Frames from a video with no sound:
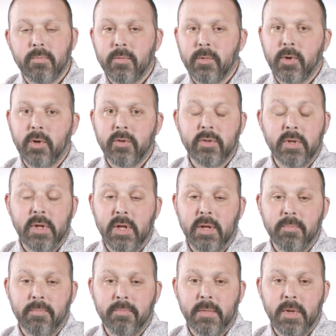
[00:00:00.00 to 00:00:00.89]
because
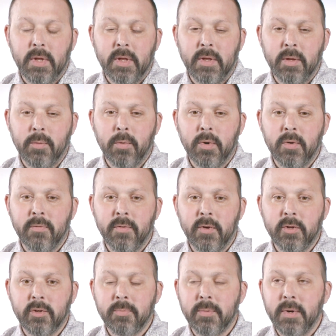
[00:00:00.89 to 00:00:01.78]
I think one of the
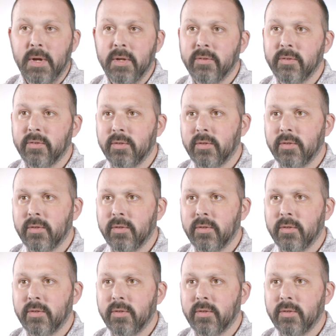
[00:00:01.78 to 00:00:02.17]
vertebrae